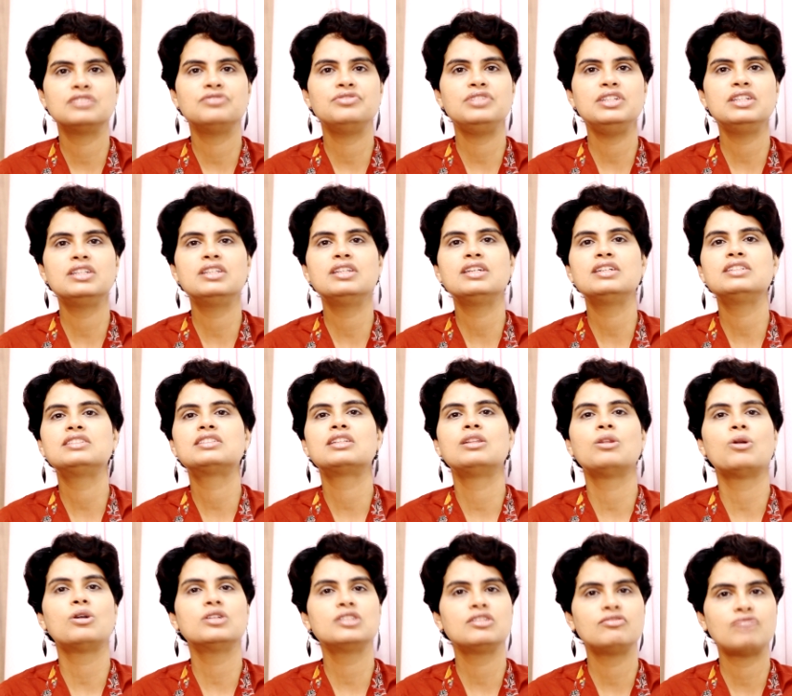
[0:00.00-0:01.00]
weakness,
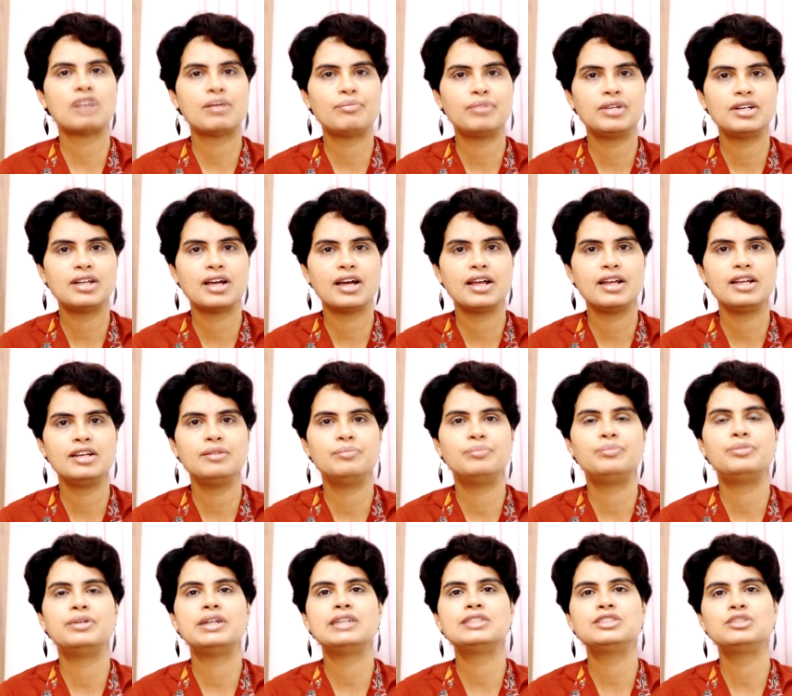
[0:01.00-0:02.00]
loss of appetite,
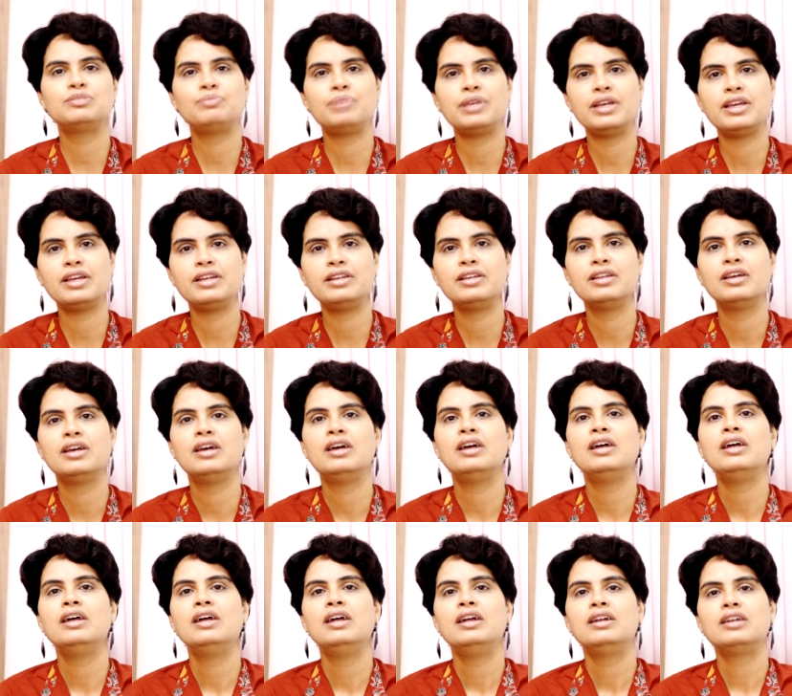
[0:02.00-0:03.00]
breast pain,
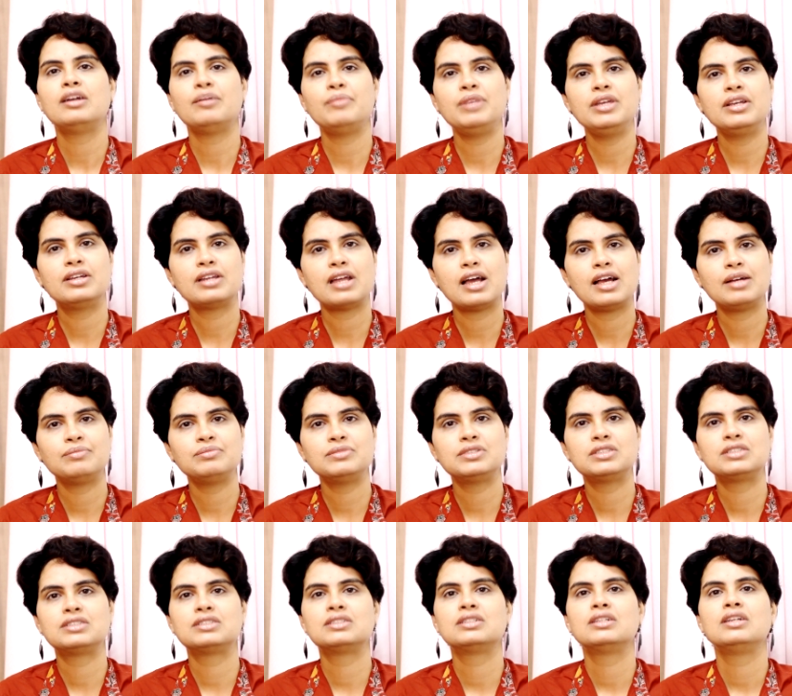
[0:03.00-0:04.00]
tummy
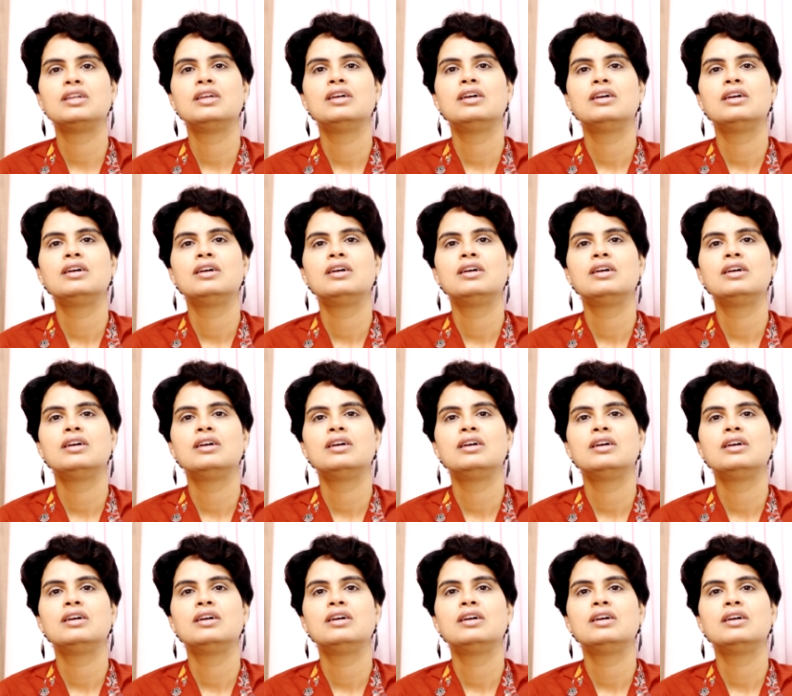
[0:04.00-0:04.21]
cramps,